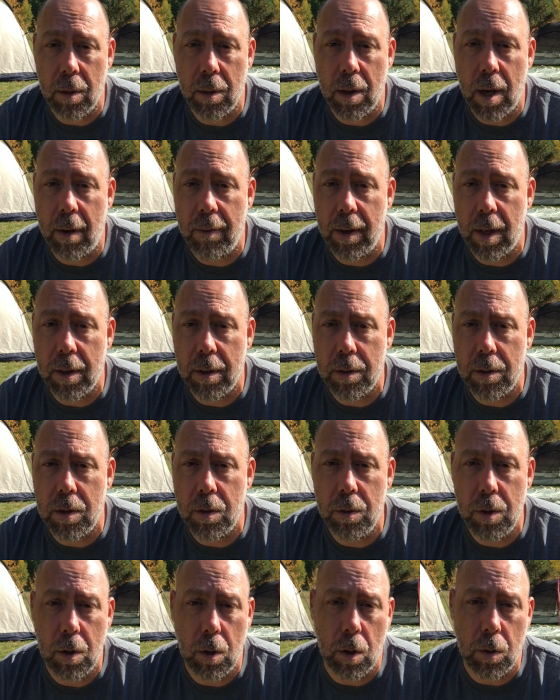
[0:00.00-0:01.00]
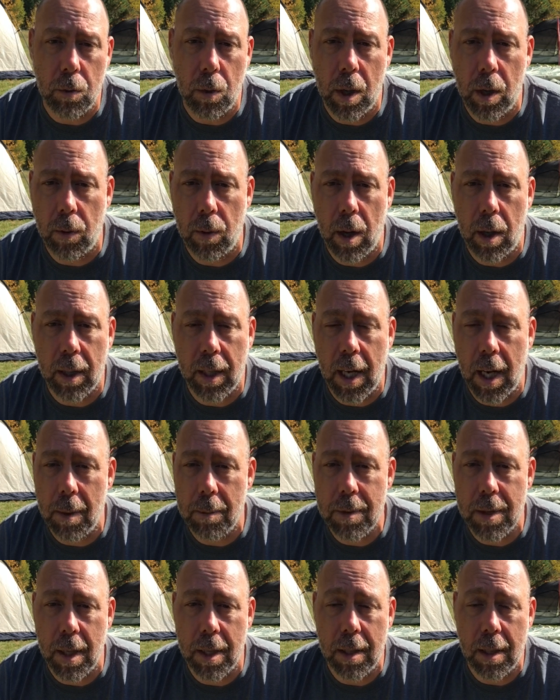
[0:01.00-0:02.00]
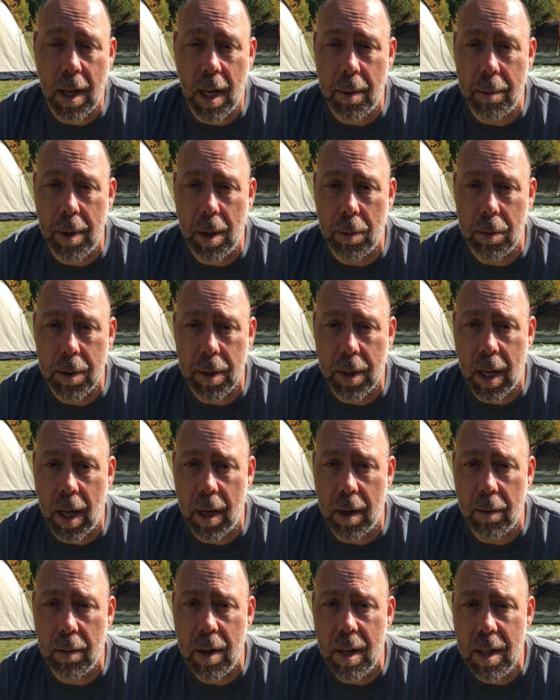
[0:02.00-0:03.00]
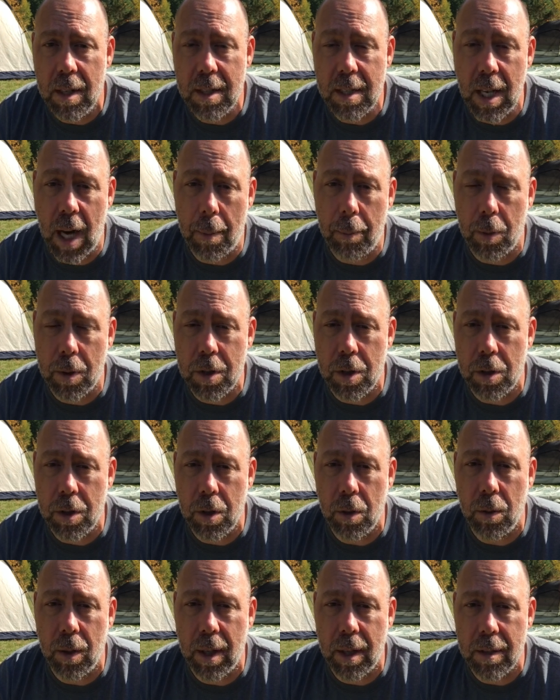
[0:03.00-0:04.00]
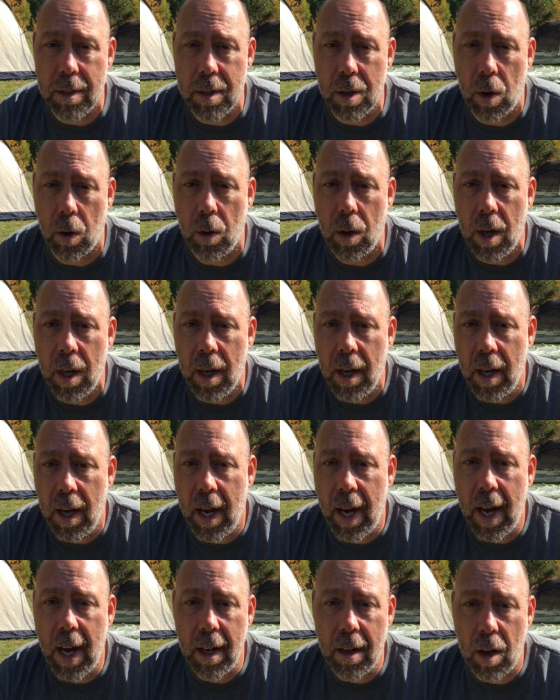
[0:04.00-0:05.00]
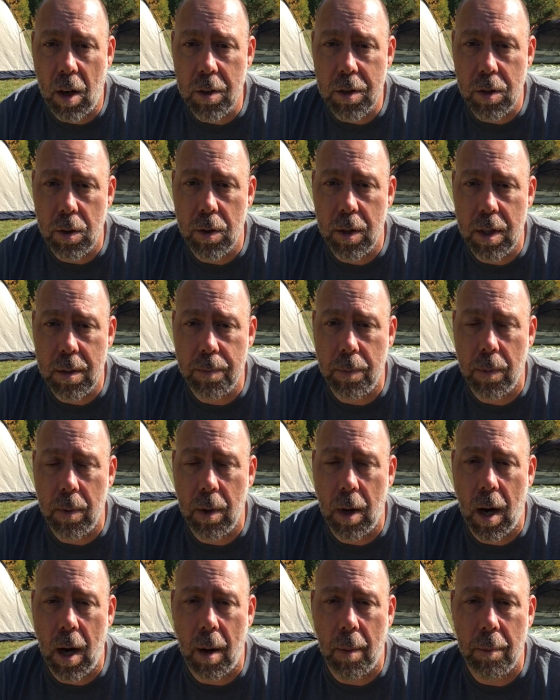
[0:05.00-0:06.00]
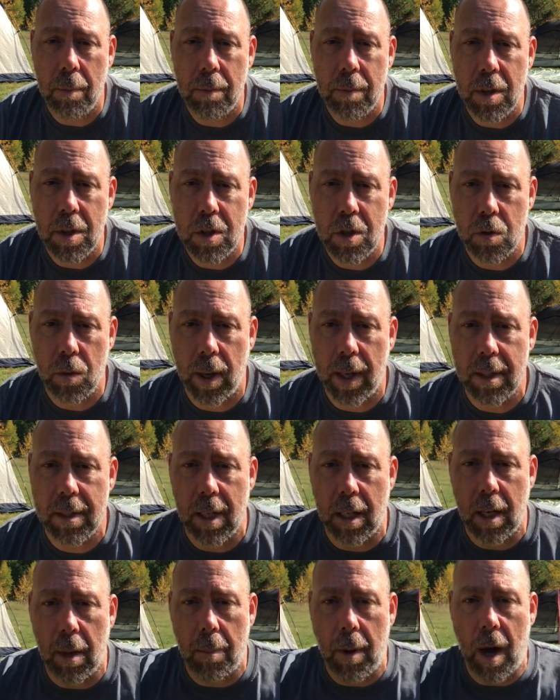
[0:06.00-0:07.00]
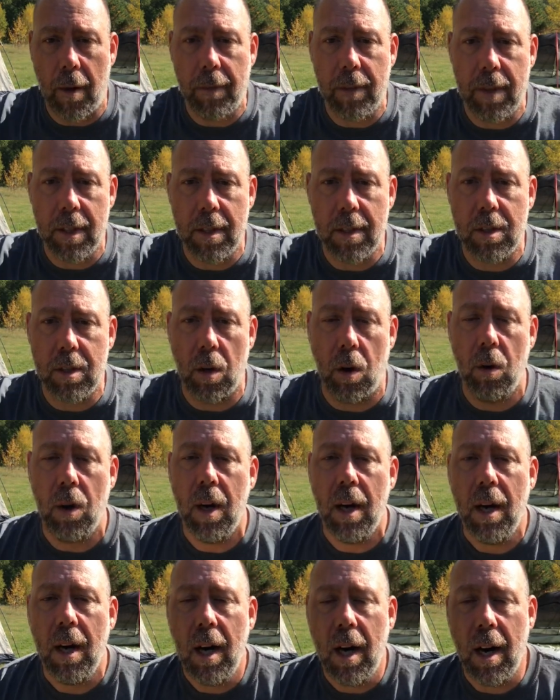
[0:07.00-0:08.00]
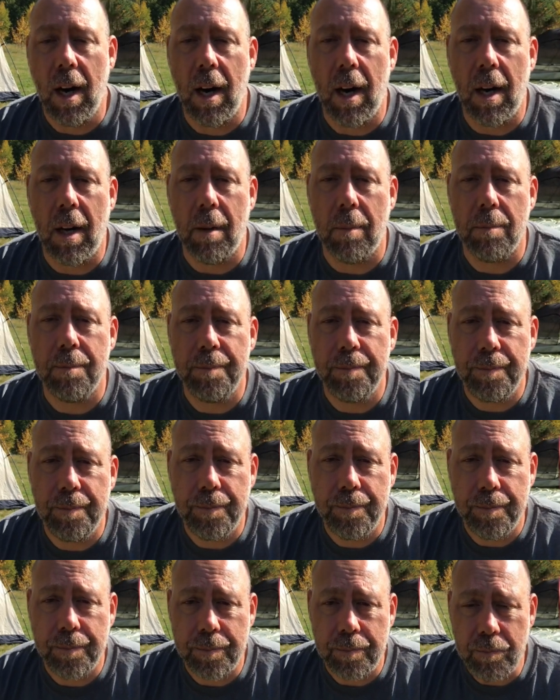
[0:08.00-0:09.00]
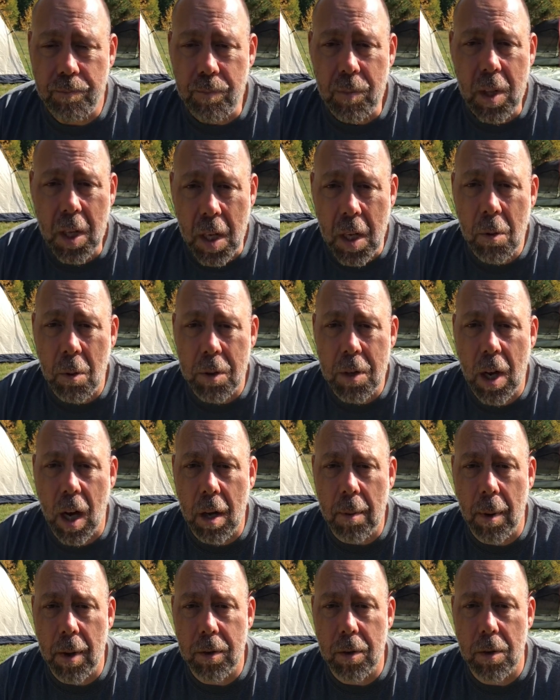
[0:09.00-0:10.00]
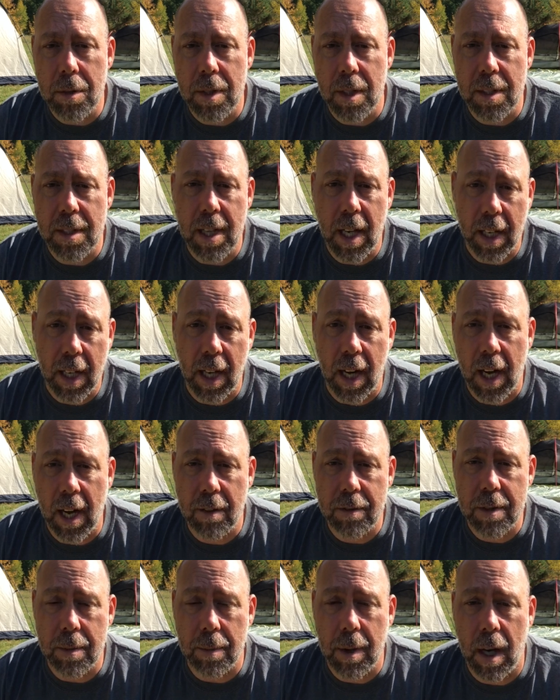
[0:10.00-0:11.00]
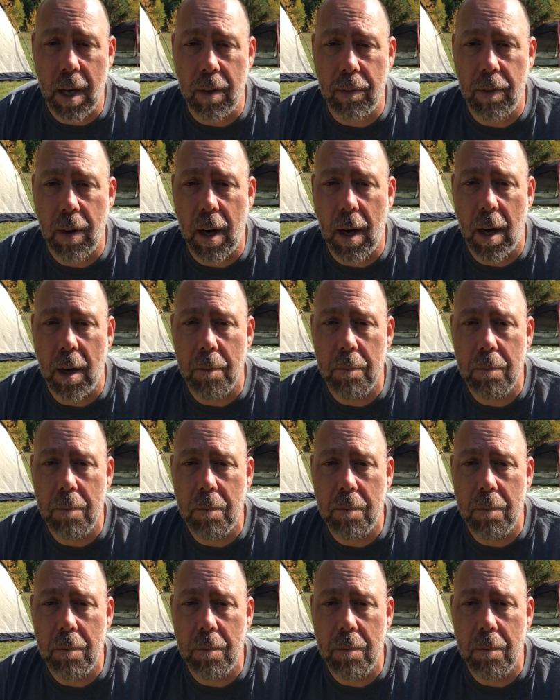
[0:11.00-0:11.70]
having a 2-year-old run around a campsite, you got to be able to kind of stop what you're doing. And so, and also these the strings that come off of these. So we'll talk about those in a second. I have some kind of